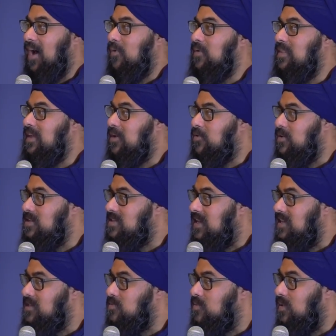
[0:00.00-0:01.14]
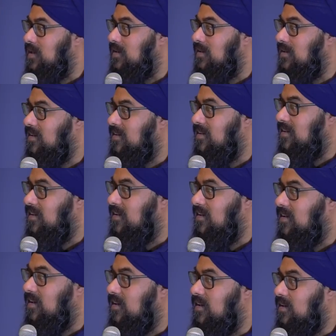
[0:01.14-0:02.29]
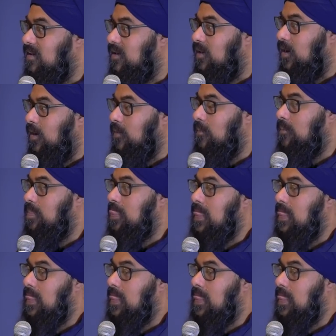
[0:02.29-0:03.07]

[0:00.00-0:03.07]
How will they criticize me? You know?